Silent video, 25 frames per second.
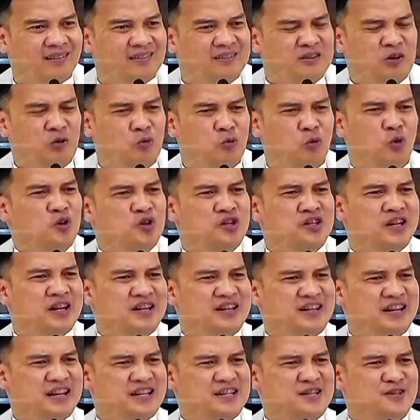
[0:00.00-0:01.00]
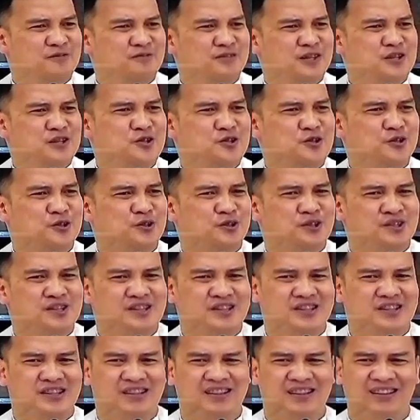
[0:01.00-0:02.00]
The woundedness of the
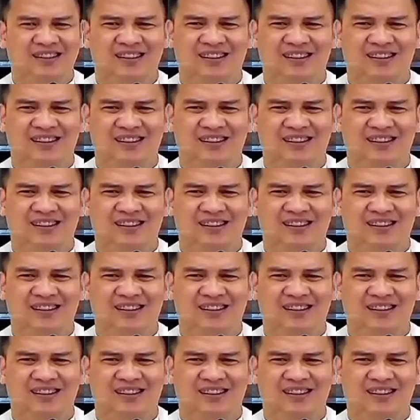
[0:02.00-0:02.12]
church.